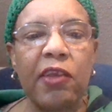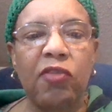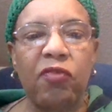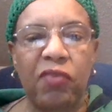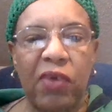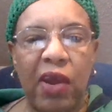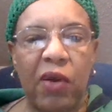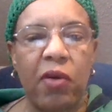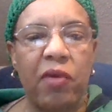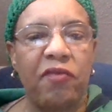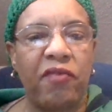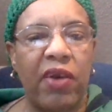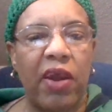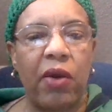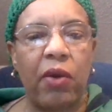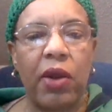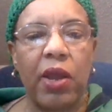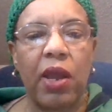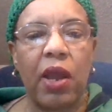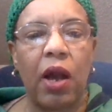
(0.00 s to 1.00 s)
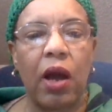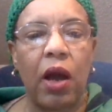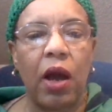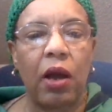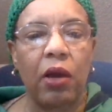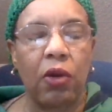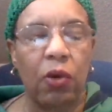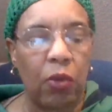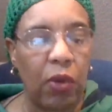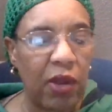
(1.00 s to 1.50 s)
very, very
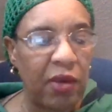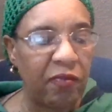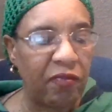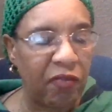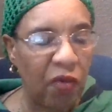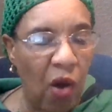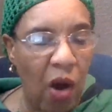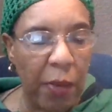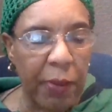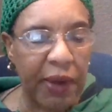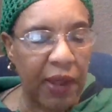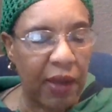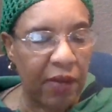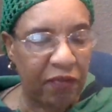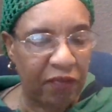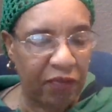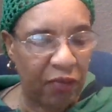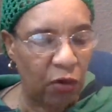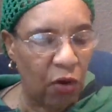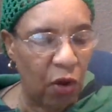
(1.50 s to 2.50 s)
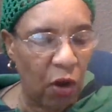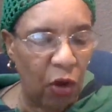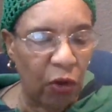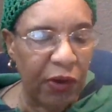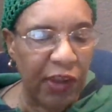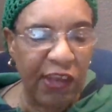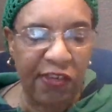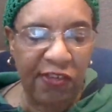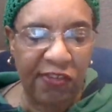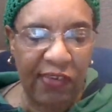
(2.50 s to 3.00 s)
informative to know
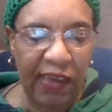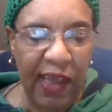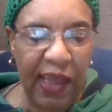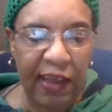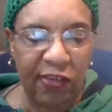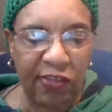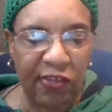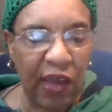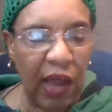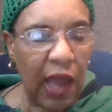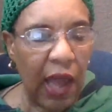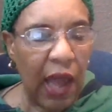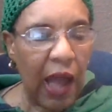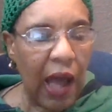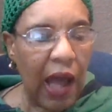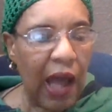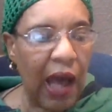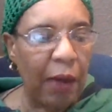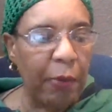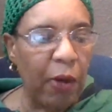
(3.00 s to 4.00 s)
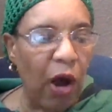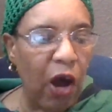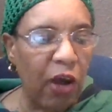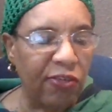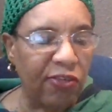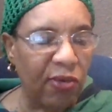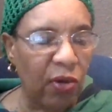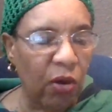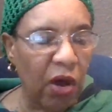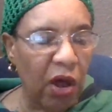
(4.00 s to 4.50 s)
these things. I'm
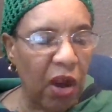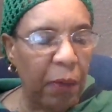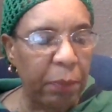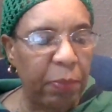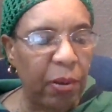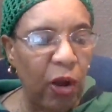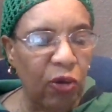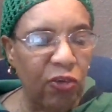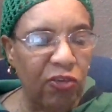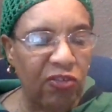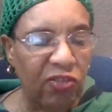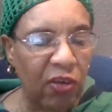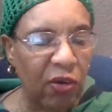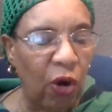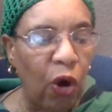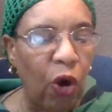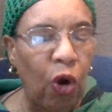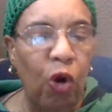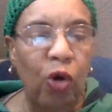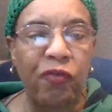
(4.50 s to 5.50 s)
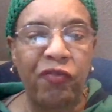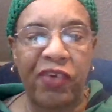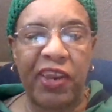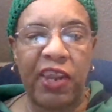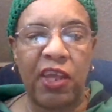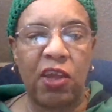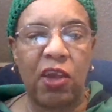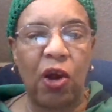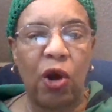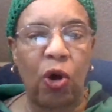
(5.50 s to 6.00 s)
also going to post an old
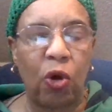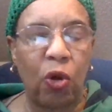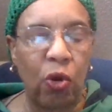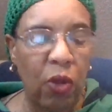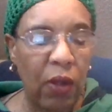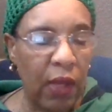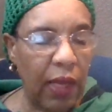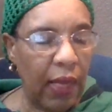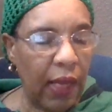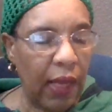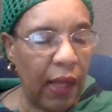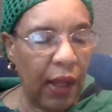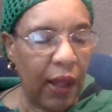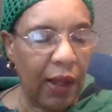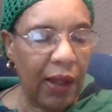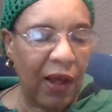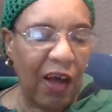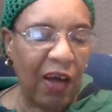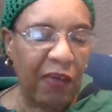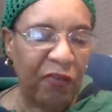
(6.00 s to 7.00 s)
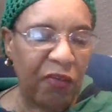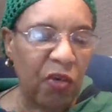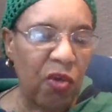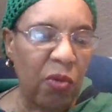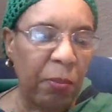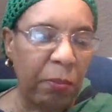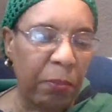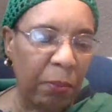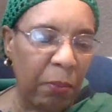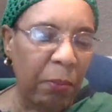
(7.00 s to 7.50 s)
video a
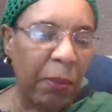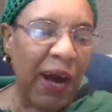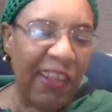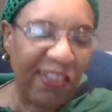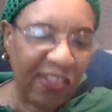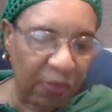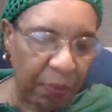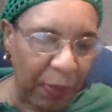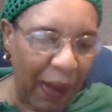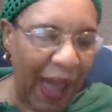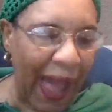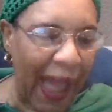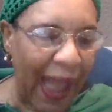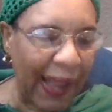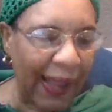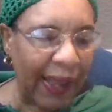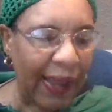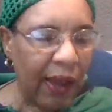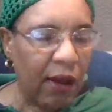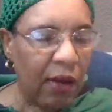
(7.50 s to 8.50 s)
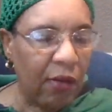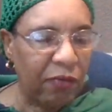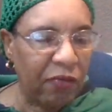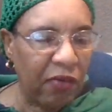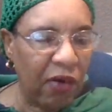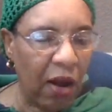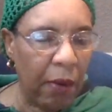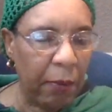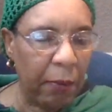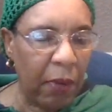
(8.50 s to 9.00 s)
few months back
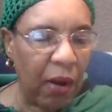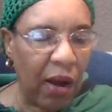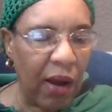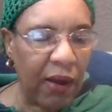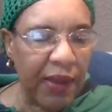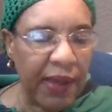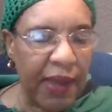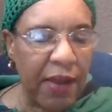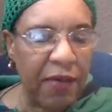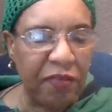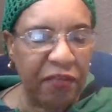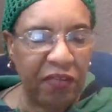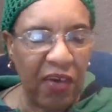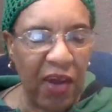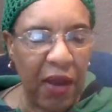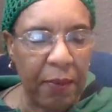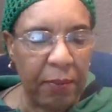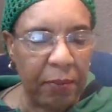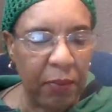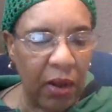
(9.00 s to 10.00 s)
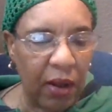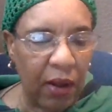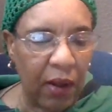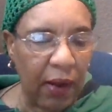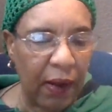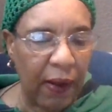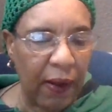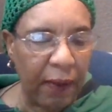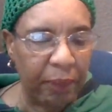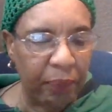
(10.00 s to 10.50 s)
from Ephraim
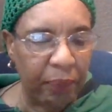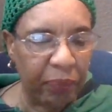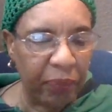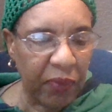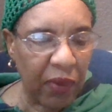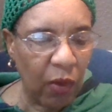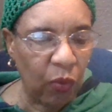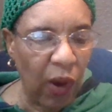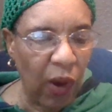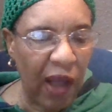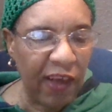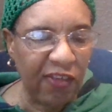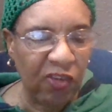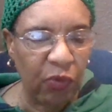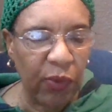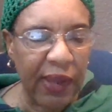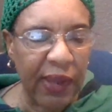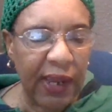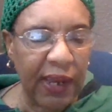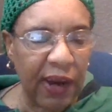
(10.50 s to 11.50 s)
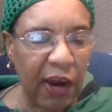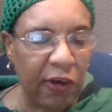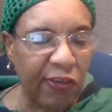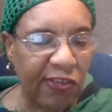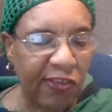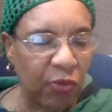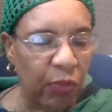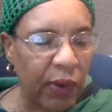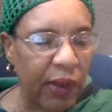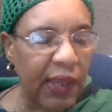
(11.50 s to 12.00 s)

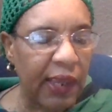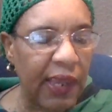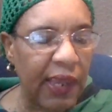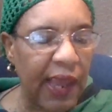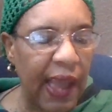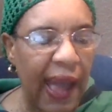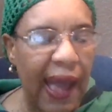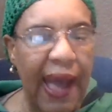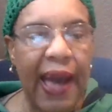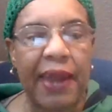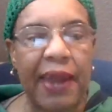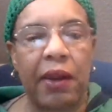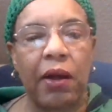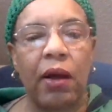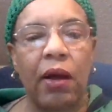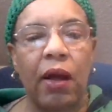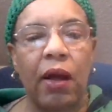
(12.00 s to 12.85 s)
Rodriguez, where he had